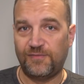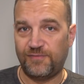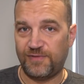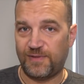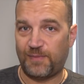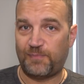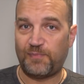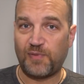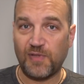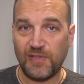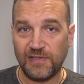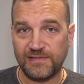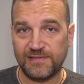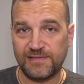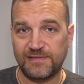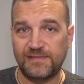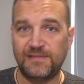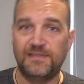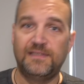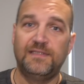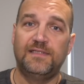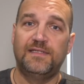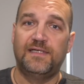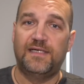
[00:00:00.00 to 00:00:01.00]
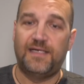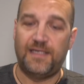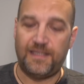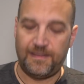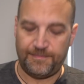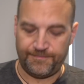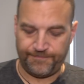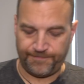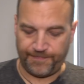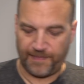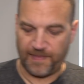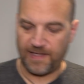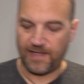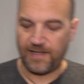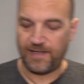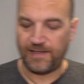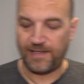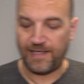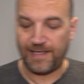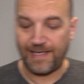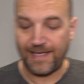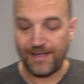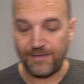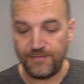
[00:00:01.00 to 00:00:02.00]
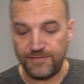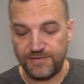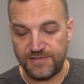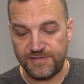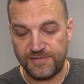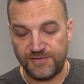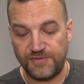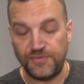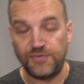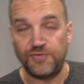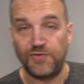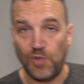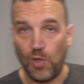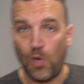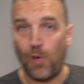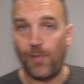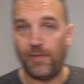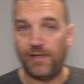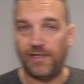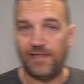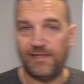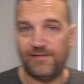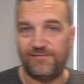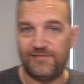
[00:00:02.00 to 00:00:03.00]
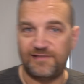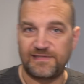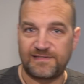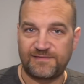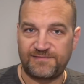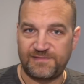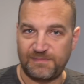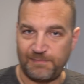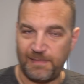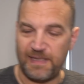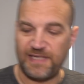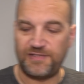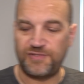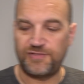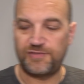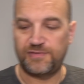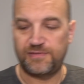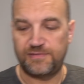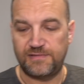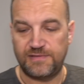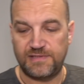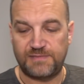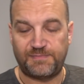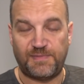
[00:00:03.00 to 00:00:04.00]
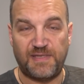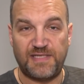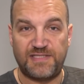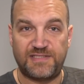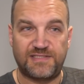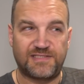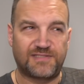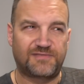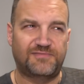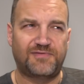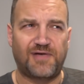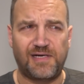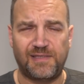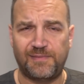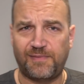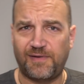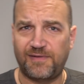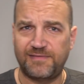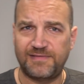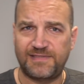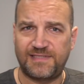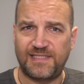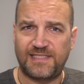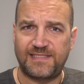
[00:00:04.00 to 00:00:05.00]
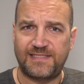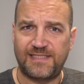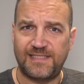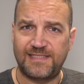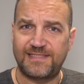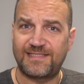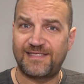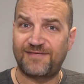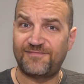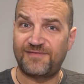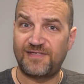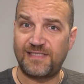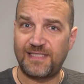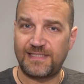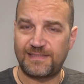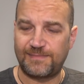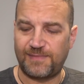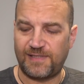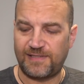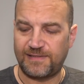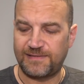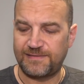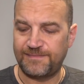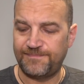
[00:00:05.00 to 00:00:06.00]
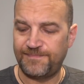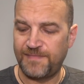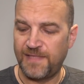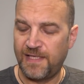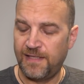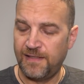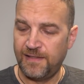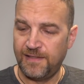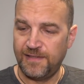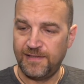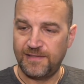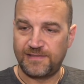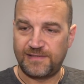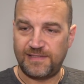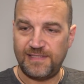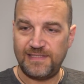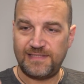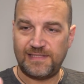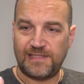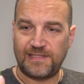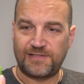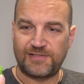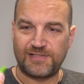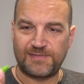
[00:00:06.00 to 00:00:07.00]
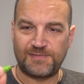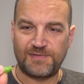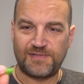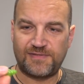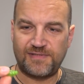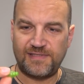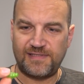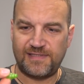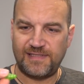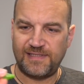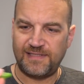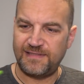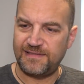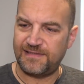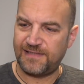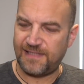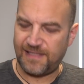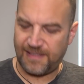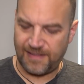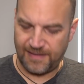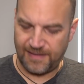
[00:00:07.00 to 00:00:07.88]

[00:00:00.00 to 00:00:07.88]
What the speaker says: with a pulse, and allows through normal levels of speech. Speech is around about 60 to 70 decibels. So these little Christmas tree things,